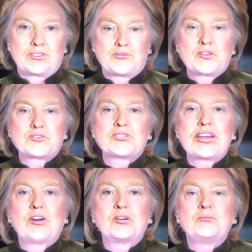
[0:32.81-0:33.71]
If this
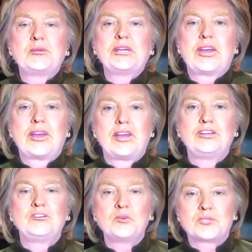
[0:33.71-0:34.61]
is now going to be
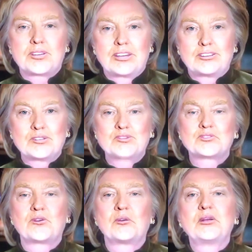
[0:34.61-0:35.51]
a new standard,
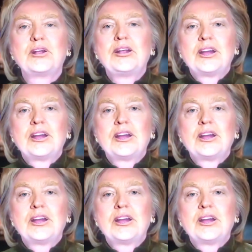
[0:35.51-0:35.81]
so